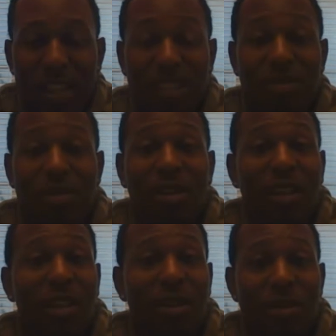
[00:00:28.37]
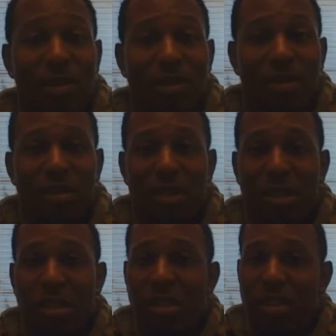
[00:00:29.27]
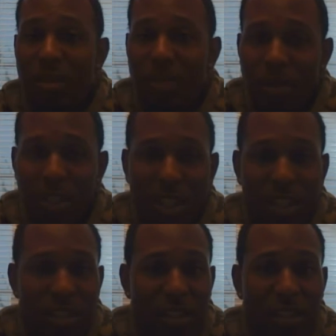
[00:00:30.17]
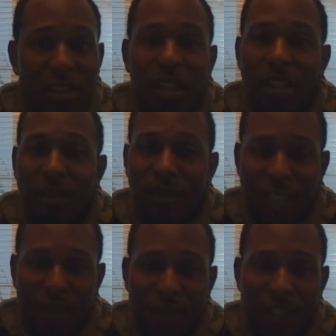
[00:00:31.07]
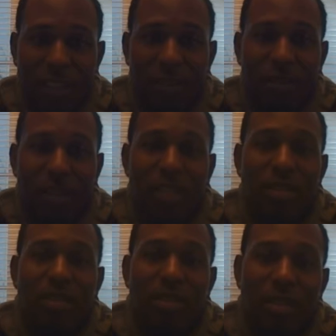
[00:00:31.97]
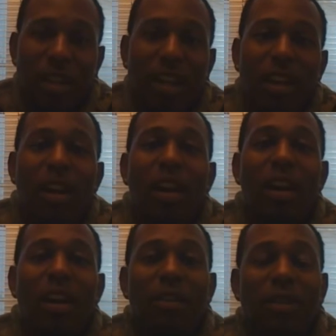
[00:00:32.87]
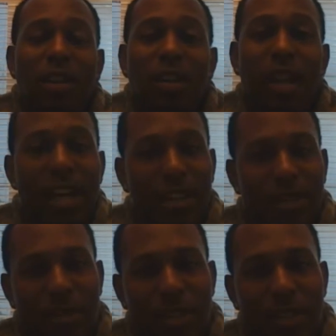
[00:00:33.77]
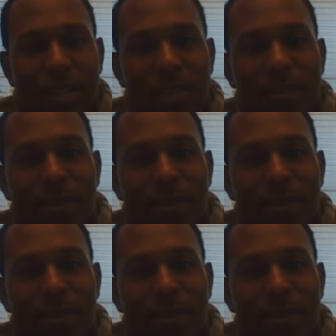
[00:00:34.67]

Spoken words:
into an online course, just simply changing the face to face interface to that of an online interface.